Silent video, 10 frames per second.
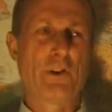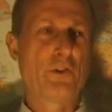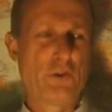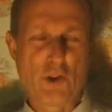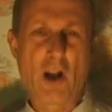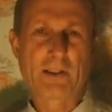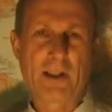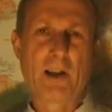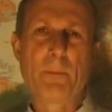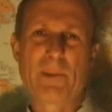the junk
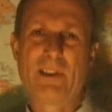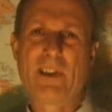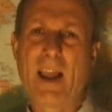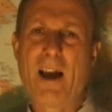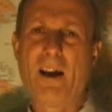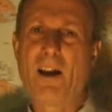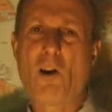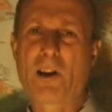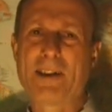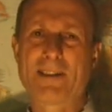that comes in now,
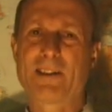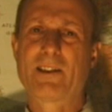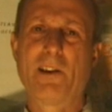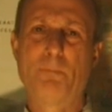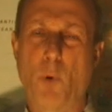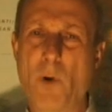all kinds of stuff